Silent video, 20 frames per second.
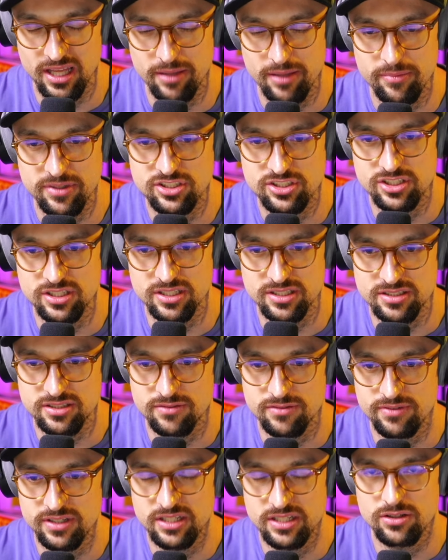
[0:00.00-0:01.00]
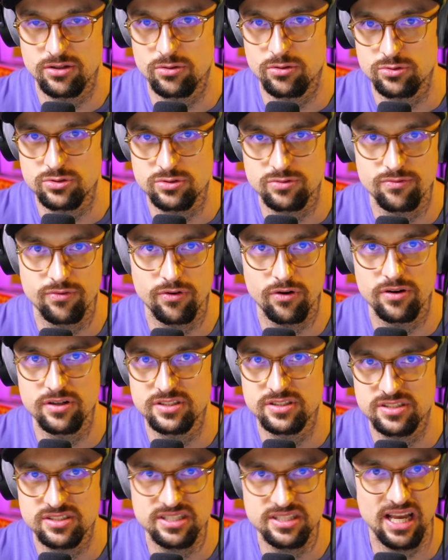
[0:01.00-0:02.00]
images, videos,
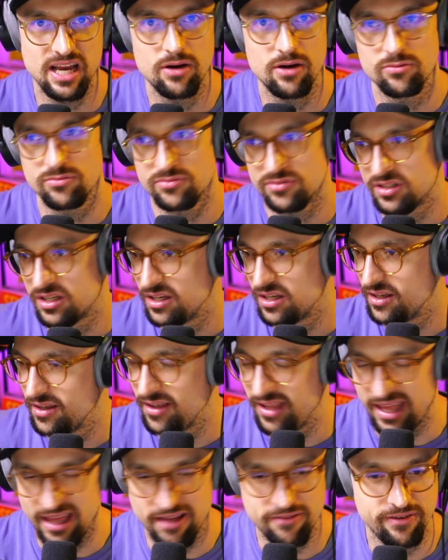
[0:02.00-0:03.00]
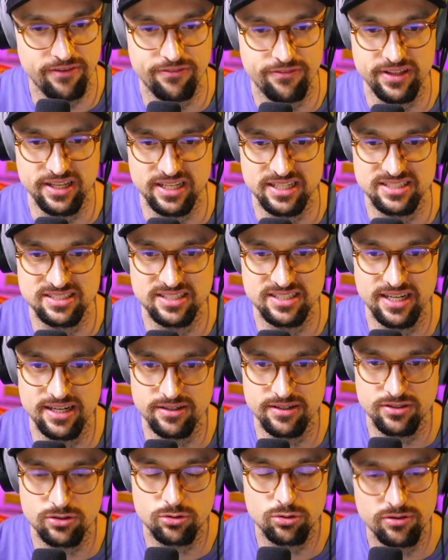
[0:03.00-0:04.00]
voice, sound, everything is
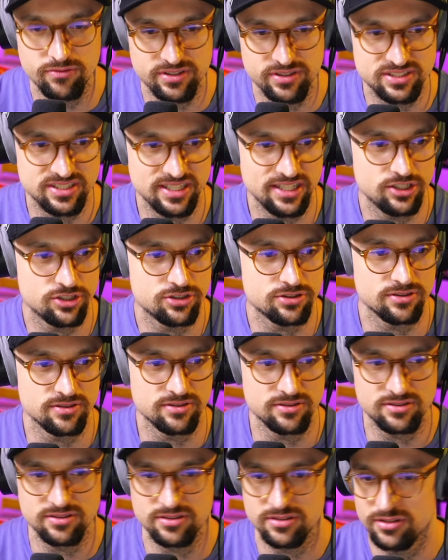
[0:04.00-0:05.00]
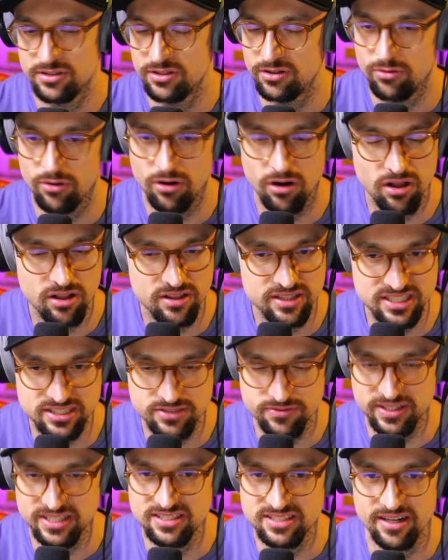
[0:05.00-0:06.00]
there. Conversations, you know, all
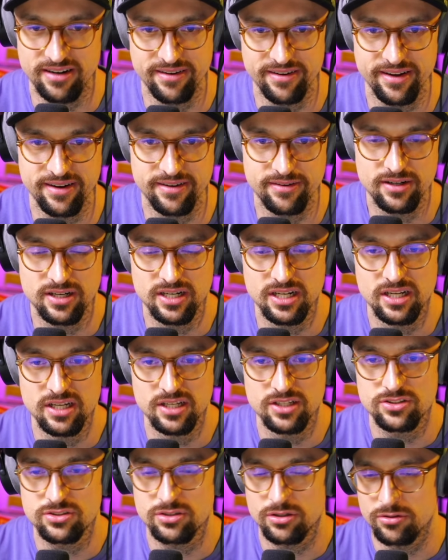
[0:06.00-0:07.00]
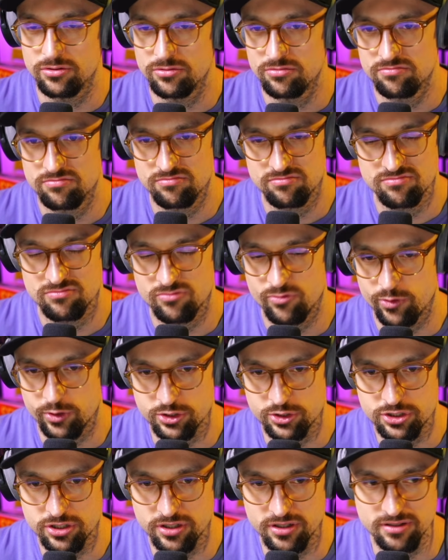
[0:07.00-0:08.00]
these things are there. So
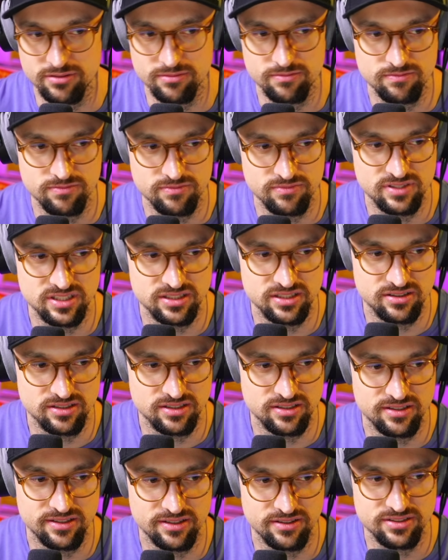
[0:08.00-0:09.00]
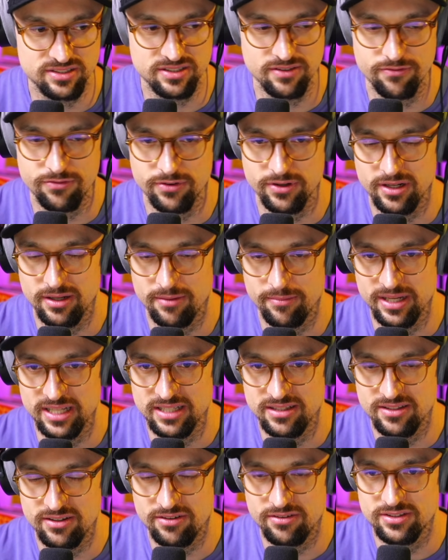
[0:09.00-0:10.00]
for sure, there are some
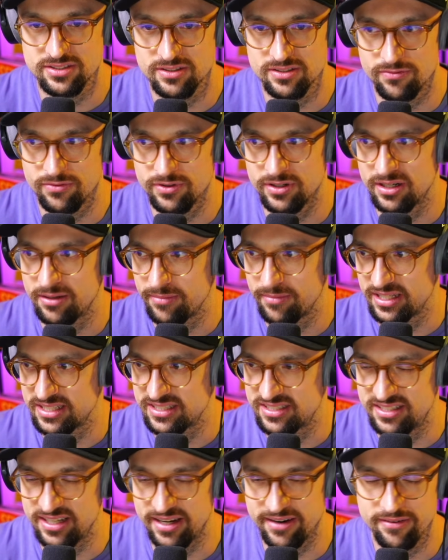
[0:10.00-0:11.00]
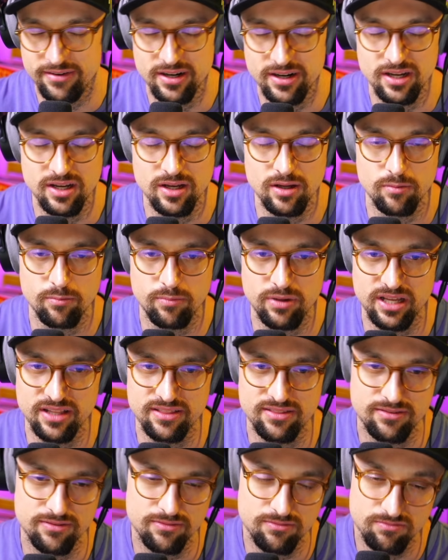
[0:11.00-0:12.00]
fundament. There are some fundament there,
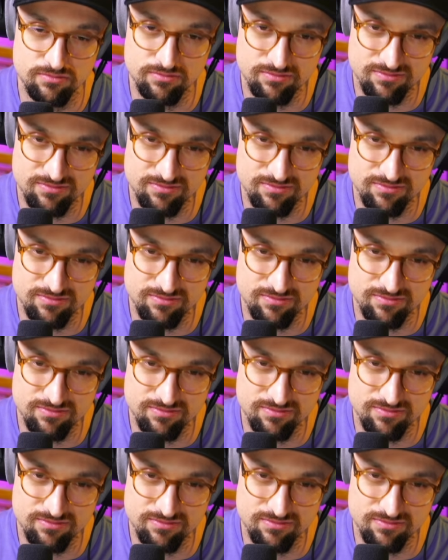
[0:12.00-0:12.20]
but